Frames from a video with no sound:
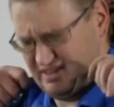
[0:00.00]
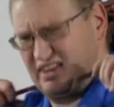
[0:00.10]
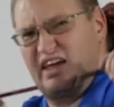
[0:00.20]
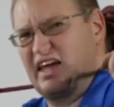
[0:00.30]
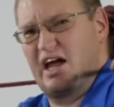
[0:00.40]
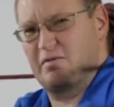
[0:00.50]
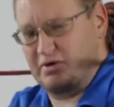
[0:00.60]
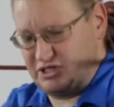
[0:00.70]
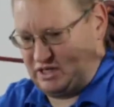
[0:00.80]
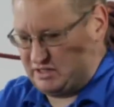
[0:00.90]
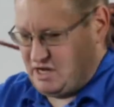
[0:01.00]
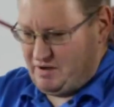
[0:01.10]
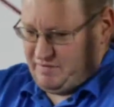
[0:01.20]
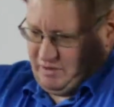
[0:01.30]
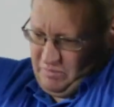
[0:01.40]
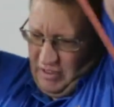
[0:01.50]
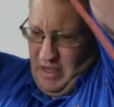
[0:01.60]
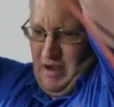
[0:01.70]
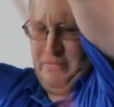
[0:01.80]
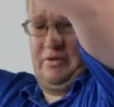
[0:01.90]
that camera shuts off on me
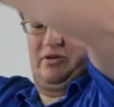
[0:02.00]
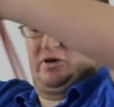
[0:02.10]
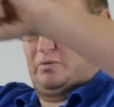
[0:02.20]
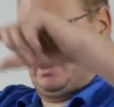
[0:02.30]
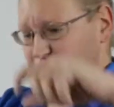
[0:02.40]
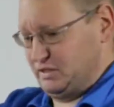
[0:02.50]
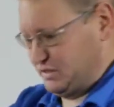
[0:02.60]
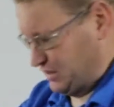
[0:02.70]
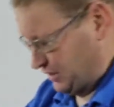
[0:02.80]
after 30 minutes.